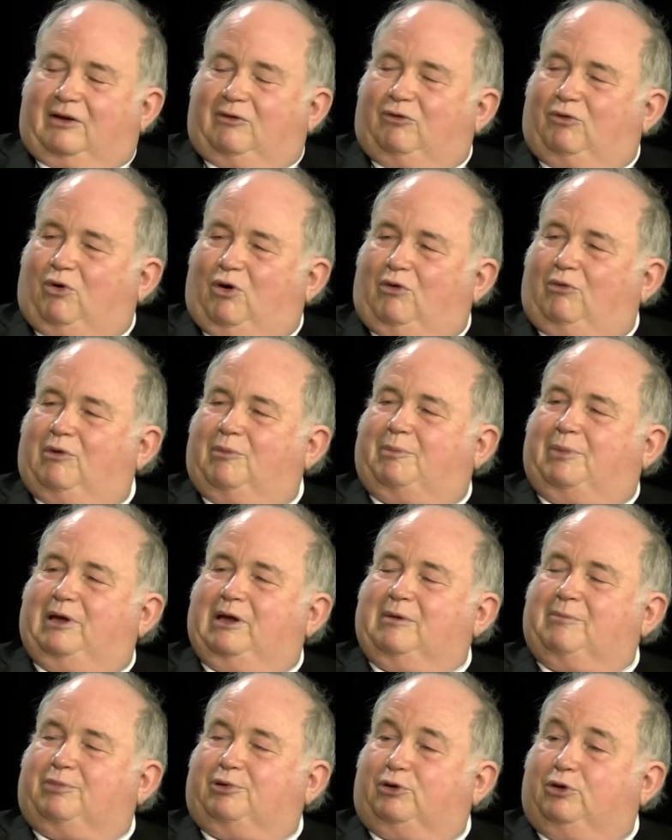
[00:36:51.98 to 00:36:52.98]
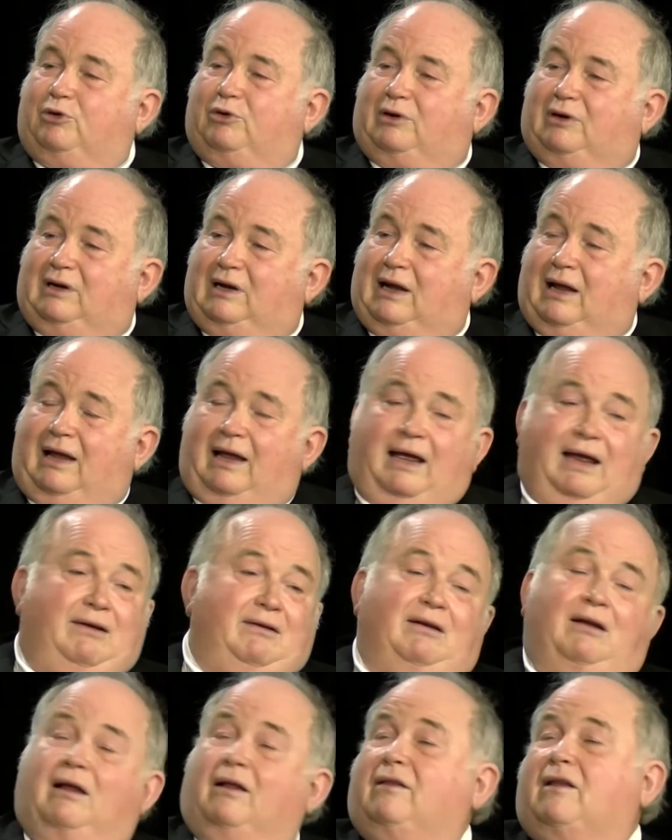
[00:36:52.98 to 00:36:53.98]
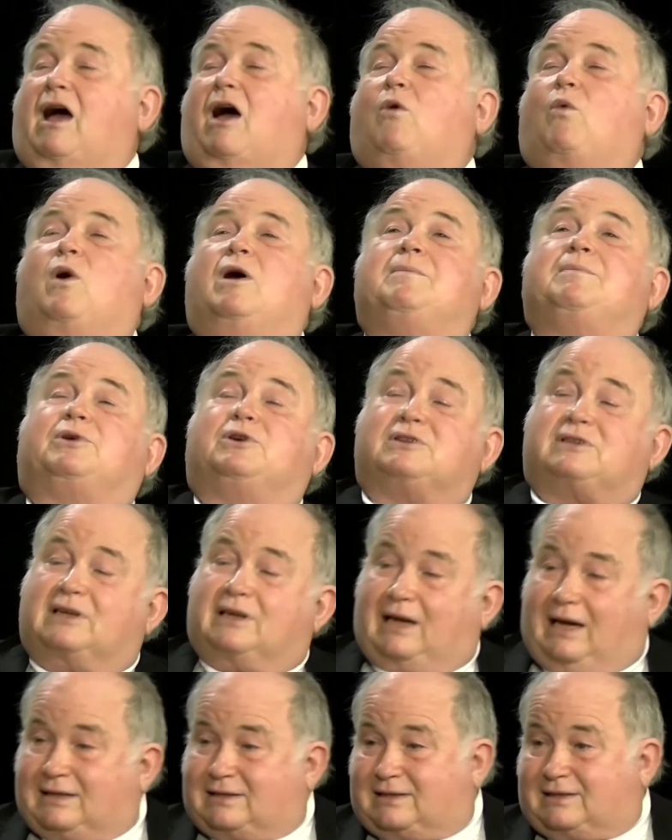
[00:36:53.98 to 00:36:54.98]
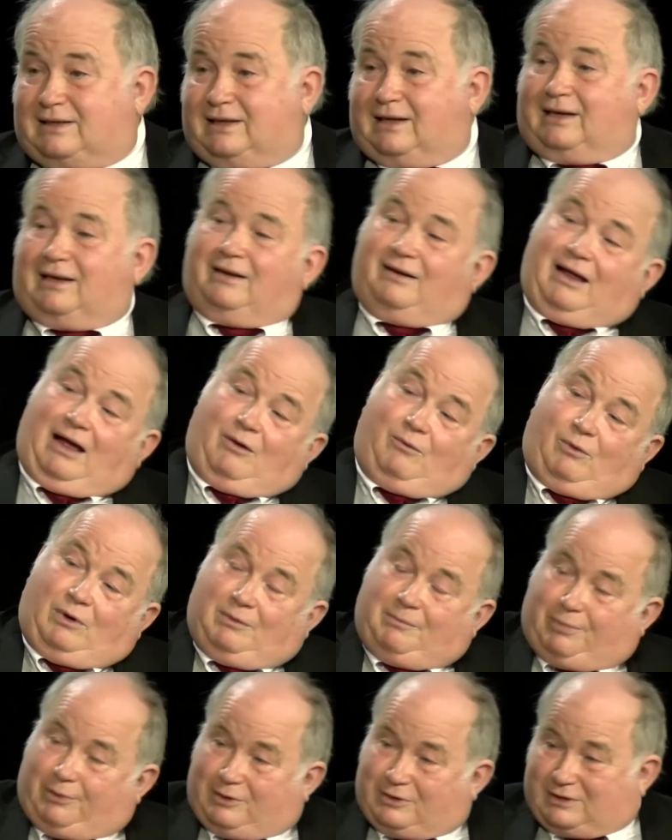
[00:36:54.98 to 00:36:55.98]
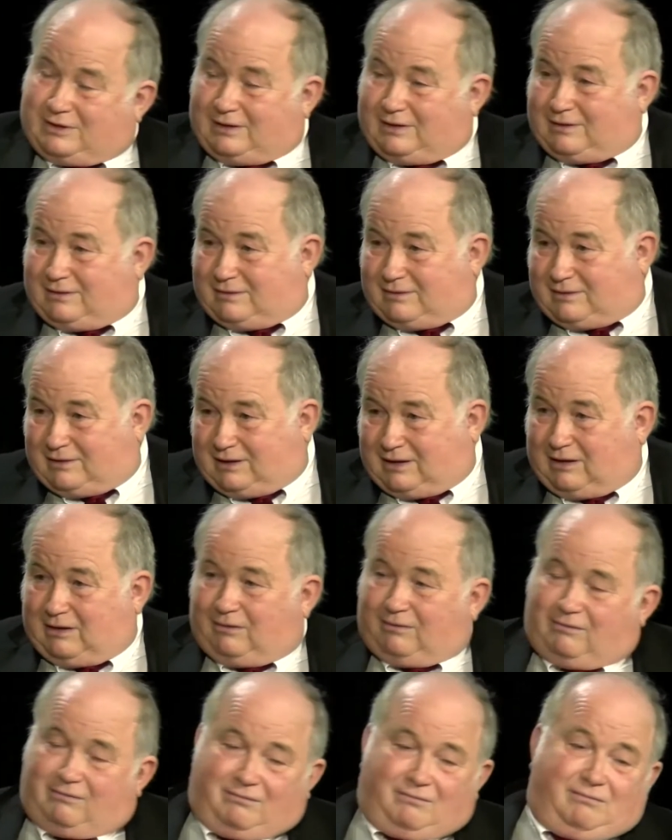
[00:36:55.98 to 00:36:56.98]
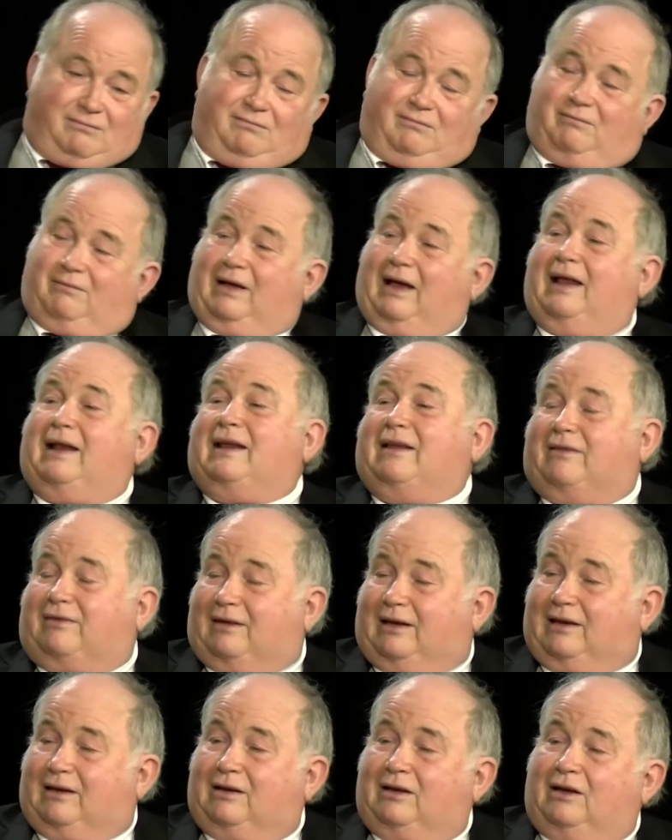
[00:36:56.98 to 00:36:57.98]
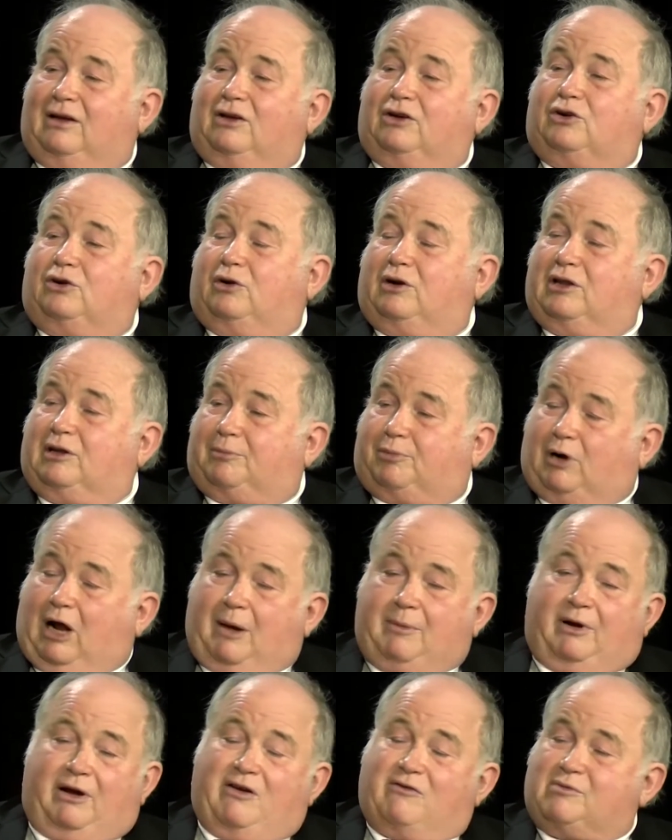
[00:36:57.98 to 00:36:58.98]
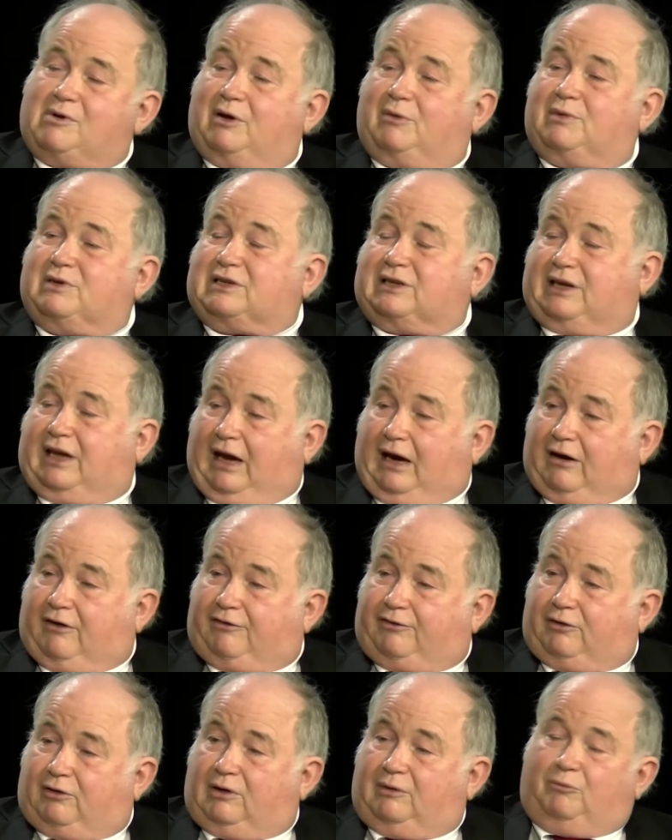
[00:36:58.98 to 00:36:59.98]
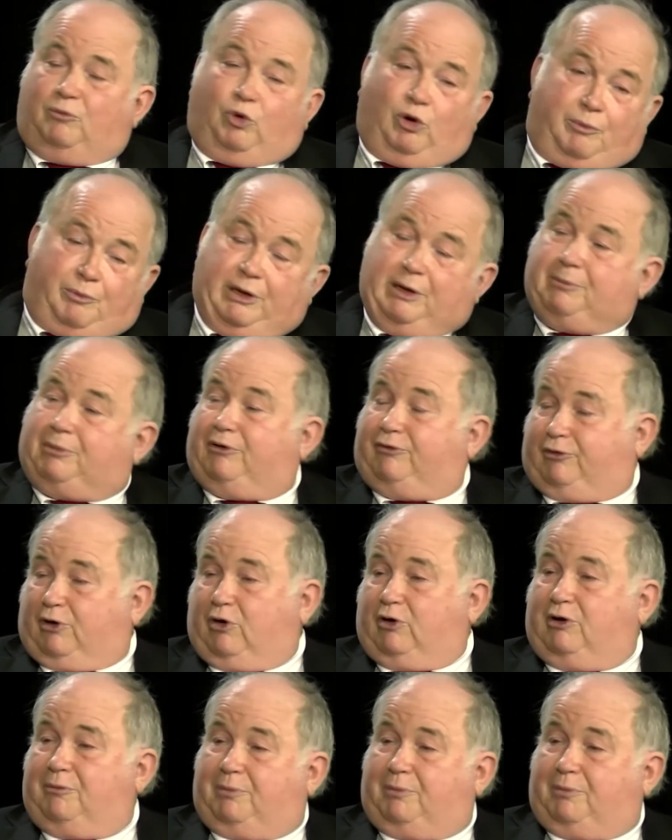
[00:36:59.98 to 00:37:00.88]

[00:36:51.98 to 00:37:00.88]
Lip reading: wrong with being prudent. And not one person got sick, not one person, anything during the primary. Everybody was careful, and more people voted